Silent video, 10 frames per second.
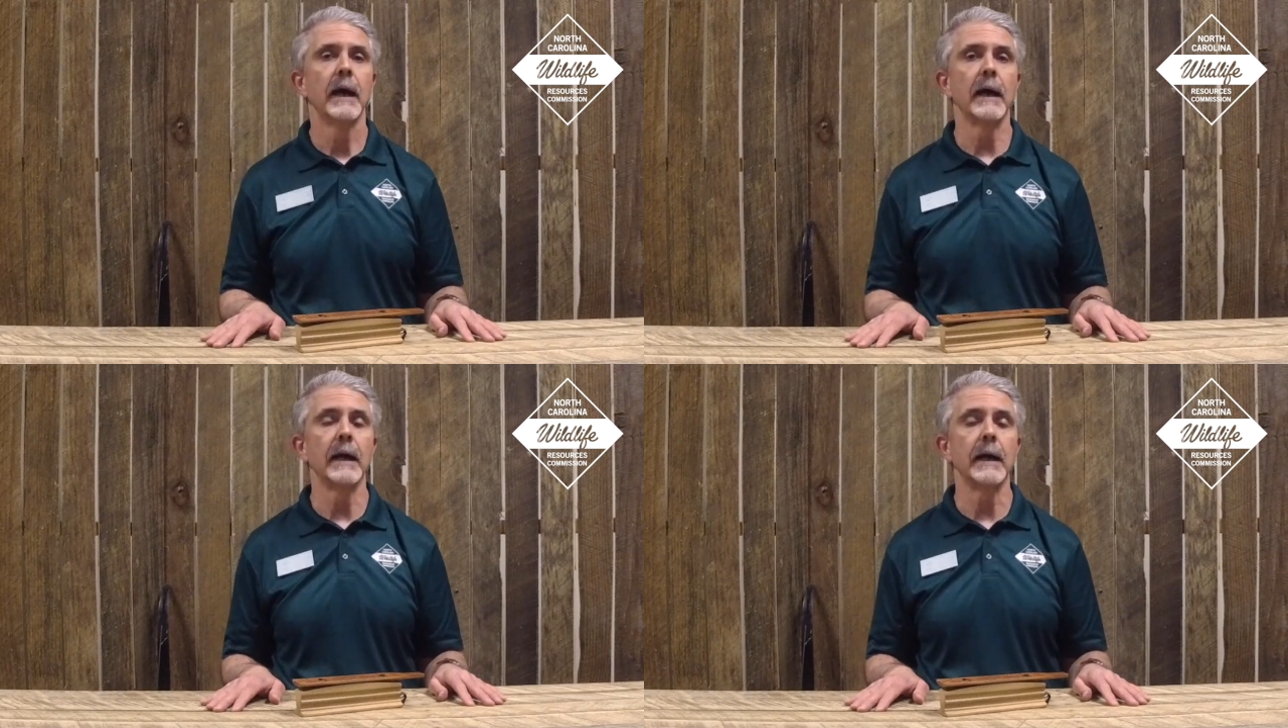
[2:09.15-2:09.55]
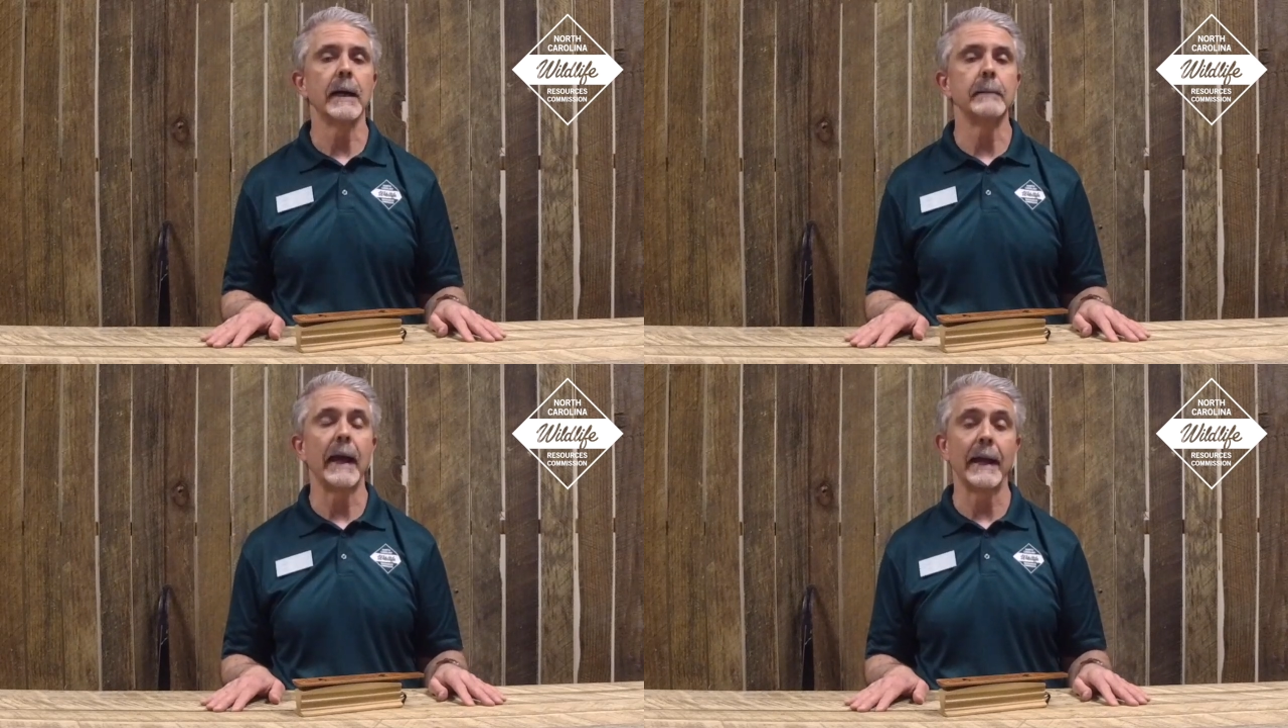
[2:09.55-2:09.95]

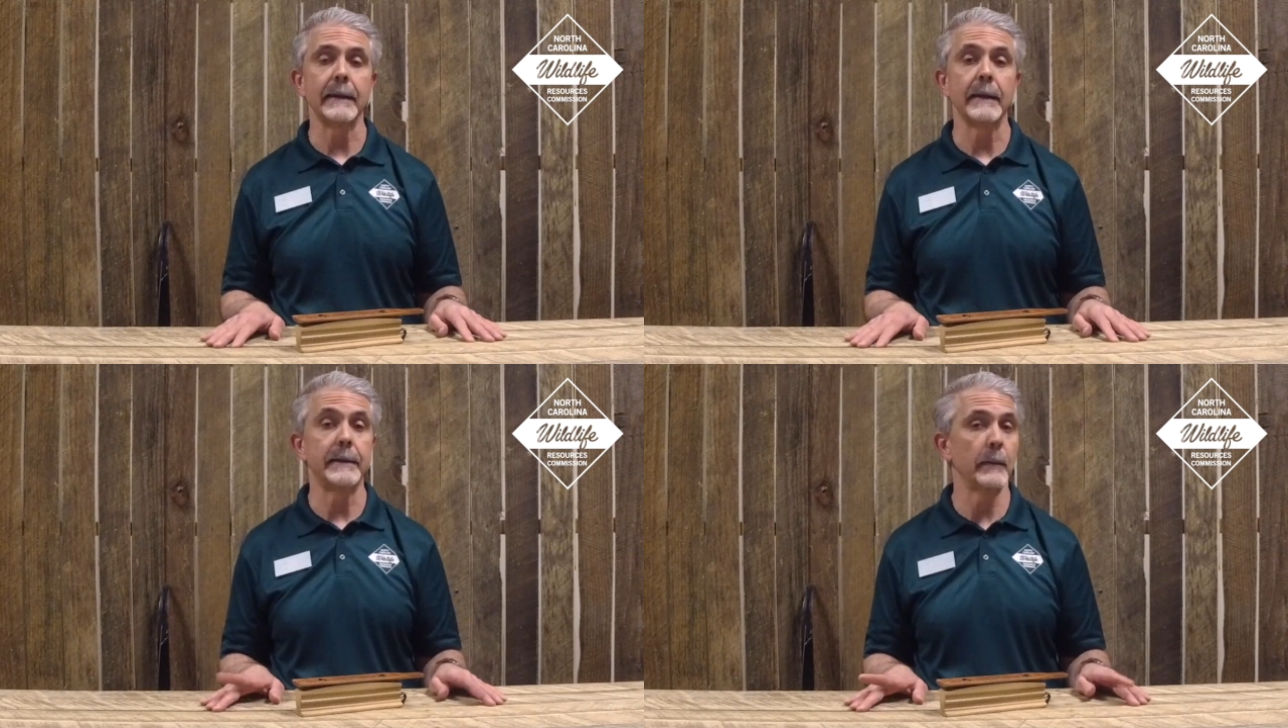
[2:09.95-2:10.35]
uh, at